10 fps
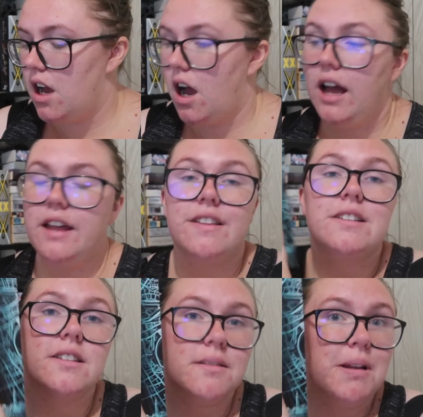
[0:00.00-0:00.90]
This
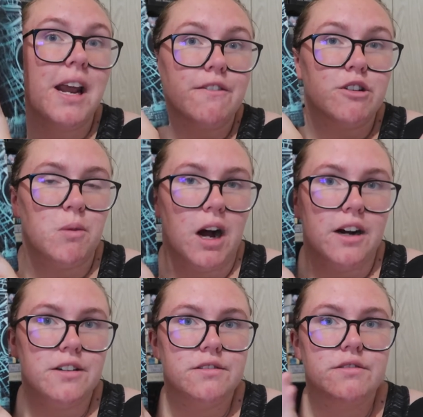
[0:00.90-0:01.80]
has been out for a
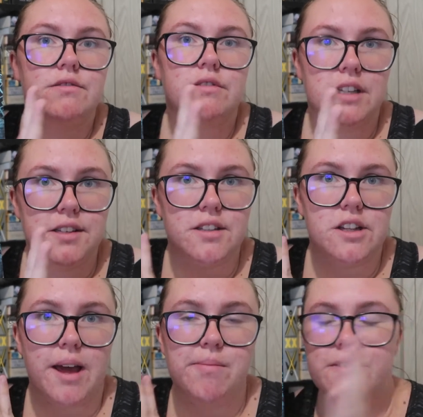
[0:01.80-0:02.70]
while. This is The
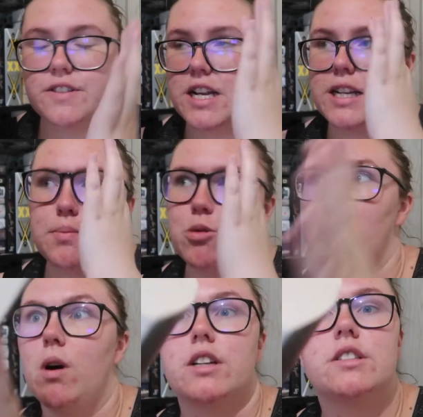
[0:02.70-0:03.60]
Library of the Dead. It's book
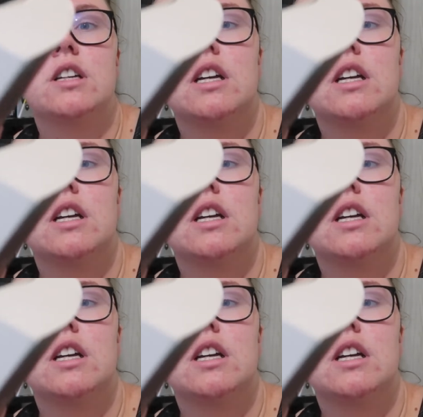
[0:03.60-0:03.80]
one.